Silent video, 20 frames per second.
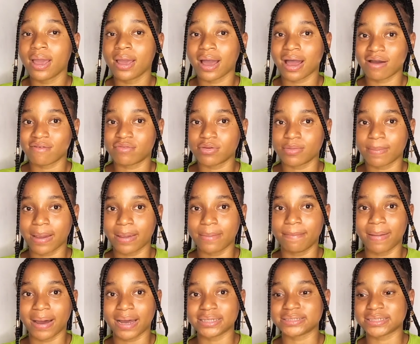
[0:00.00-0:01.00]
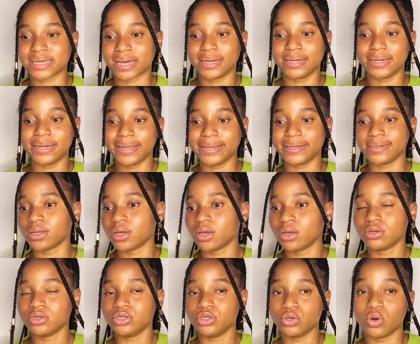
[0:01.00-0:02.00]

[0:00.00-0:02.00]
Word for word: having my bath and then the